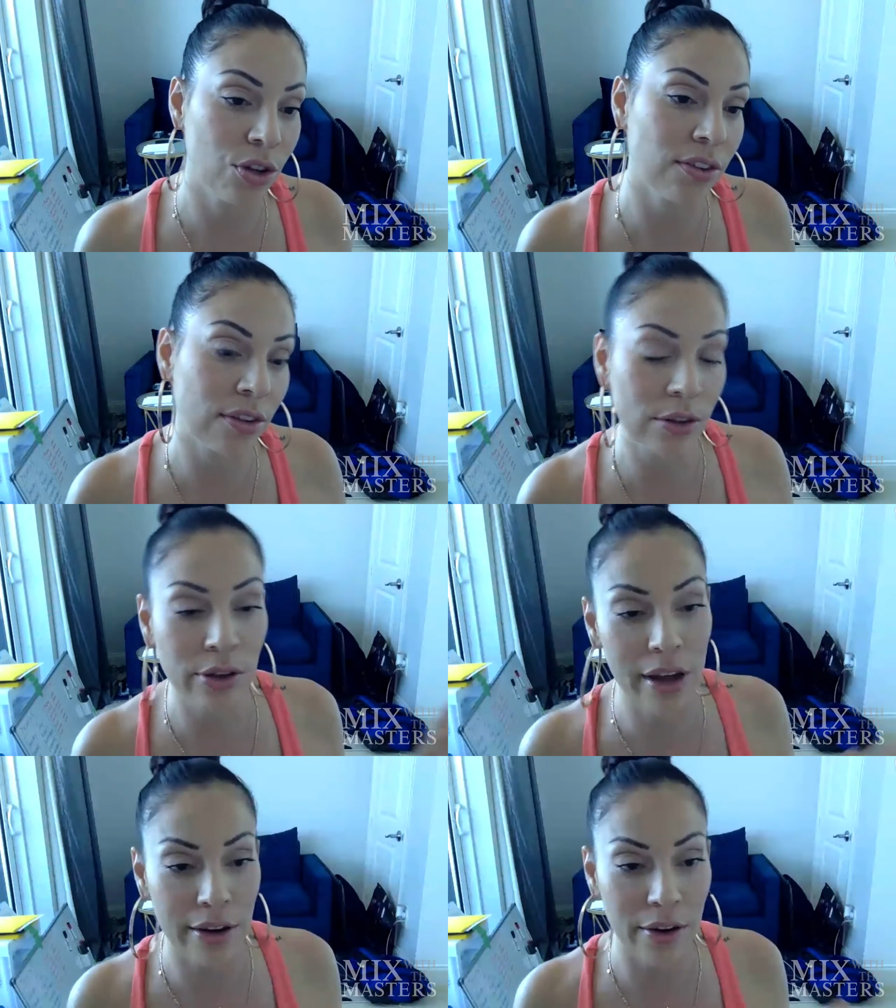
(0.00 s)
and you guys
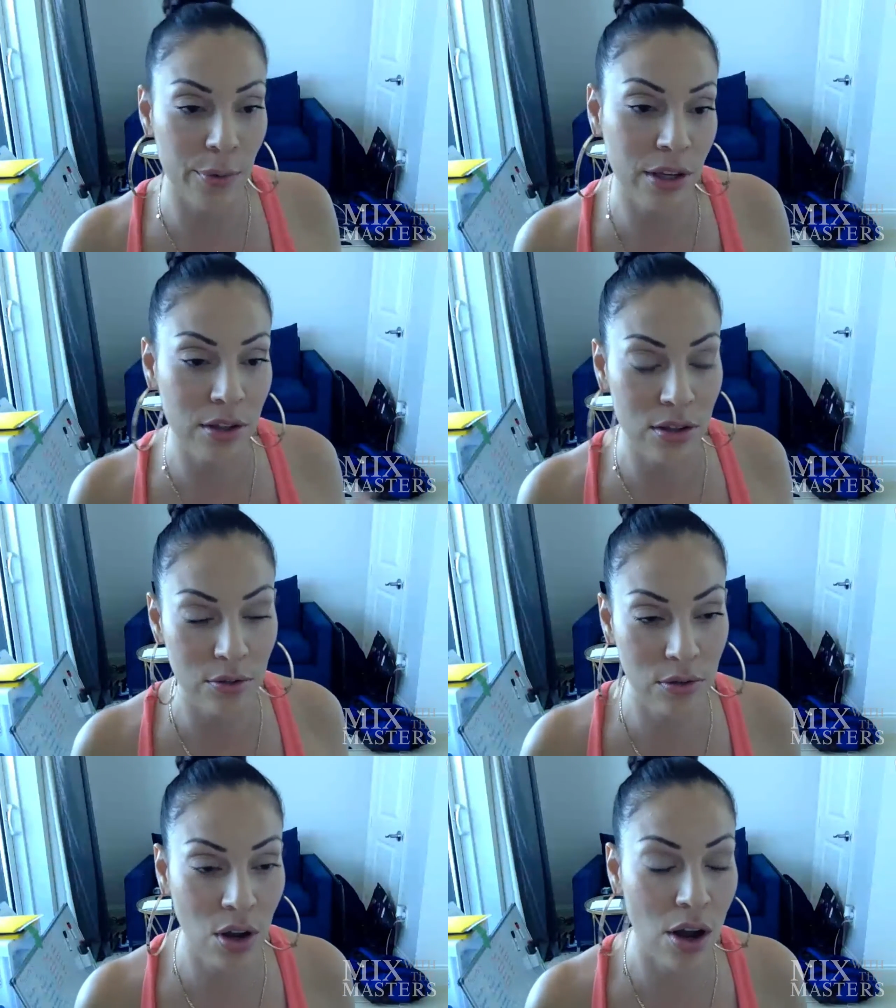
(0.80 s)
can look at it, and we
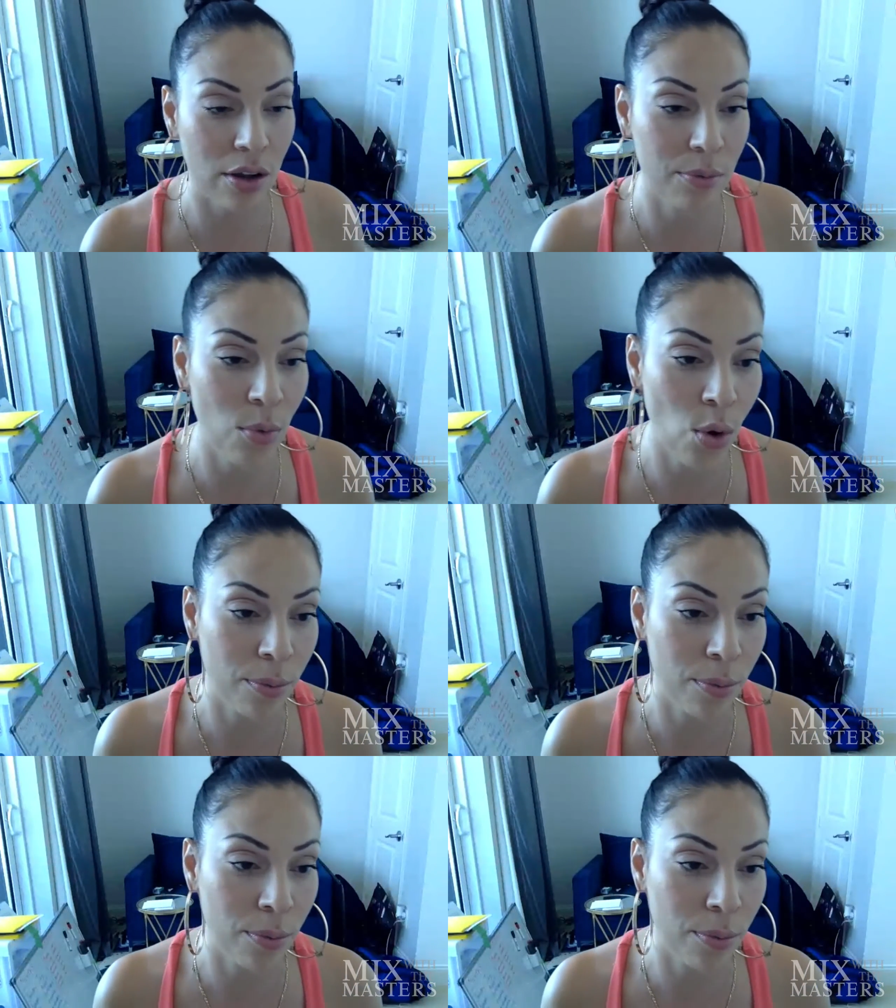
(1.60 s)
can talk